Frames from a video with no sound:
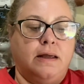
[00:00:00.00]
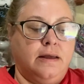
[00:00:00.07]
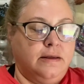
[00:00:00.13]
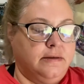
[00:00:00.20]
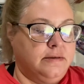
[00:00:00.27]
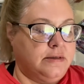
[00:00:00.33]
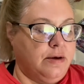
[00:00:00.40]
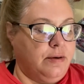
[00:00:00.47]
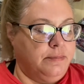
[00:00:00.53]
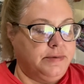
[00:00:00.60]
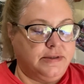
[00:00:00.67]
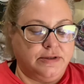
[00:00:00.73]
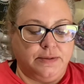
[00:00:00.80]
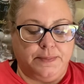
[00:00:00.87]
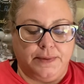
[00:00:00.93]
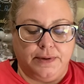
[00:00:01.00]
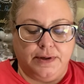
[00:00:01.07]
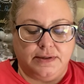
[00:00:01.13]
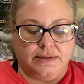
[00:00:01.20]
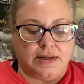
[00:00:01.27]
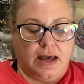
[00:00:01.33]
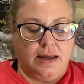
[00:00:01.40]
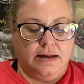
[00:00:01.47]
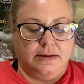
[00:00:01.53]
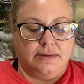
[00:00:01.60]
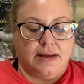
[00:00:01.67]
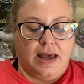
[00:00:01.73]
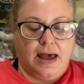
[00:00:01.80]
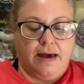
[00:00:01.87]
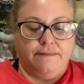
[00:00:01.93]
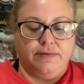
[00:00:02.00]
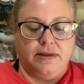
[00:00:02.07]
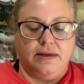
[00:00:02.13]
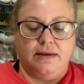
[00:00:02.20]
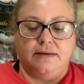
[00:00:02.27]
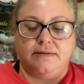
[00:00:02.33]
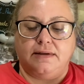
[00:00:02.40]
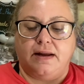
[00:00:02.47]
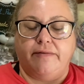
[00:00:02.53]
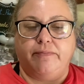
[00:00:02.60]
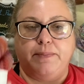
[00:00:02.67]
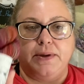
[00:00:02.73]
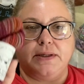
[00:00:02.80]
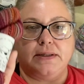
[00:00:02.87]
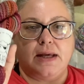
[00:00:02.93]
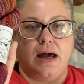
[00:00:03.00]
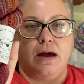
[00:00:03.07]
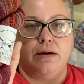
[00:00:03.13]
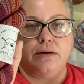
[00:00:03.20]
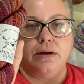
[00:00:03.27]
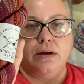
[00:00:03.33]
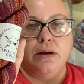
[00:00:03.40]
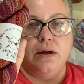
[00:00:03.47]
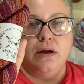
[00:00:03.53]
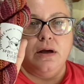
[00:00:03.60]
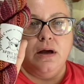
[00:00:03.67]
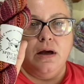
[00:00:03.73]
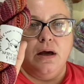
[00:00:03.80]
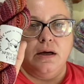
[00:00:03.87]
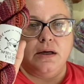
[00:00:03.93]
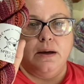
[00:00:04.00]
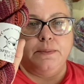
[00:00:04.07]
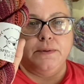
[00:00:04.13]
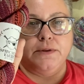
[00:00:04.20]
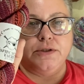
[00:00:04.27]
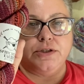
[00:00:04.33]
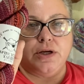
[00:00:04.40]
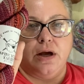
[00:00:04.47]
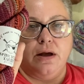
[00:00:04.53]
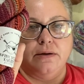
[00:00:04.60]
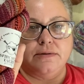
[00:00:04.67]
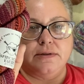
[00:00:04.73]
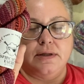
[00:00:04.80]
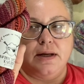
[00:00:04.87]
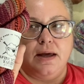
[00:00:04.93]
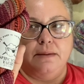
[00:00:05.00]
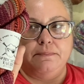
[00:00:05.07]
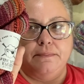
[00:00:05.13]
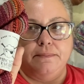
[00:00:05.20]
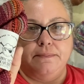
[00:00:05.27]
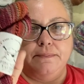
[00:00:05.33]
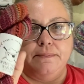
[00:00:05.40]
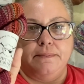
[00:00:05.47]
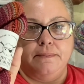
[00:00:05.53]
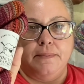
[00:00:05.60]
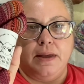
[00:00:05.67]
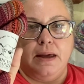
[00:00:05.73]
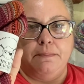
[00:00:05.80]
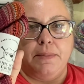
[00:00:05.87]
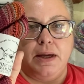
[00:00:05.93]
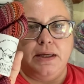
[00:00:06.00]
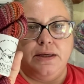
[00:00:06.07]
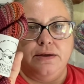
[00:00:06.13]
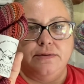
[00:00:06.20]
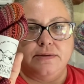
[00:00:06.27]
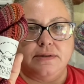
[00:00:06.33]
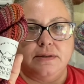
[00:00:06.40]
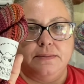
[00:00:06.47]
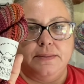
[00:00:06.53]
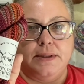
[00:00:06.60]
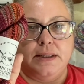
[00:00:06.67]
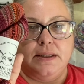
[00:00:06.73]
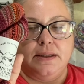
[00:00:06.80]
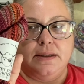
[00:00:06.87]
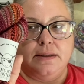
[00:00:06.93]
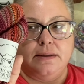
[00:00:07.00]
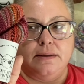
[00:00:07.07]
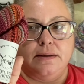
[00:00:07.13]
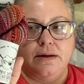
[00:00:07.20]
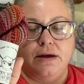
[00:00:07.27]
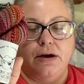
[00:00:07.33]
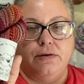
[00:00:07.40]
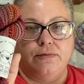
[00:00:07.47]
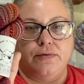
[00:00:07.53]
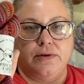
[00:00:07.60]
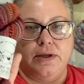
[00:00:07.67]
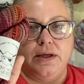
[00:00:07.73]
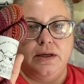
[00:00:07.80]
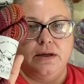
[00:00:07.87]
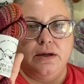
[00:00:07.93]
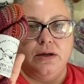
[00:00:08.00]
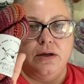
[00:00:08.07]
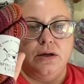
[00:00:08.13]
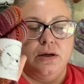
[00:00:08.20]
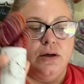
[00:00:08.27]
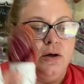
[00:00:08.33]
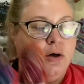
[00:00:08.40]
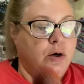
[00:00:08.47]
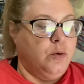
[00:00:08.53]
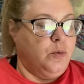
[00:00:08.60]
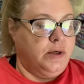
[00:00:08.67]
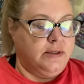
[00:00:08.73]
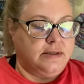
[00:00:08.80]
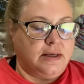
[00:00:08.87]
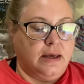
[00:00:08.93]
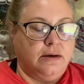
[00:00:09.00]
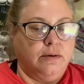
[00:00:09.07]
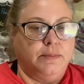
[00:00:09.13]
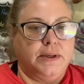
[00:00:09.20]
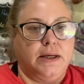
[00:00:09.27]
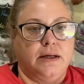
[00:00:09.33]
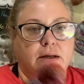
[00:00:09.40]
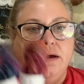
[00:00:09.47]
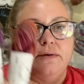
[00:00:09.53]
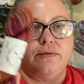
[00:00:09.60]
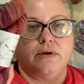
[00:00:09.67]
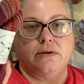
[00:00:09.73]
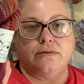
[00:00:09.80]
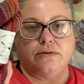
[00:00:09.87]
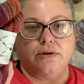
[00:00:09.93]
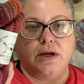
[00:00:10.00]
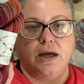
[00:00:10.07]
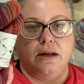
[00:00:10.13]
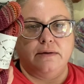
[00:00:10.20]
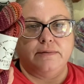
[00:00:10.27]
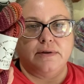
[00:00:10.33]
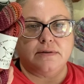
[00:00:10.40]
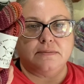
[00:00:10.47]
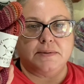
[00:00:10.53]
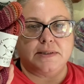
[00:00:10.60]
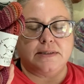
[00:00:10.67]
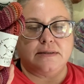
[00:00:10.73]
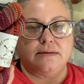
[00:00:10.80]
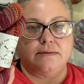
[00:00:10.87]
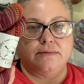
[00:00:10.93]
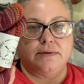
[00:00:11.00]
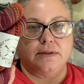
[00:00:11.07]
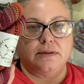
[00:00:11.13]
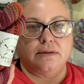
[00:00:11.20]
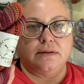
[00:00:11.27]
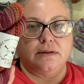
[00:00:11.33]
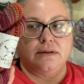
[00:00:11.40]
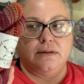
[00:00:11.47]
So I'm super excited to have these, and I've picked out a couple of shawls that I might use them in. Hopefully one skein will be enough because they're kind of expensive, and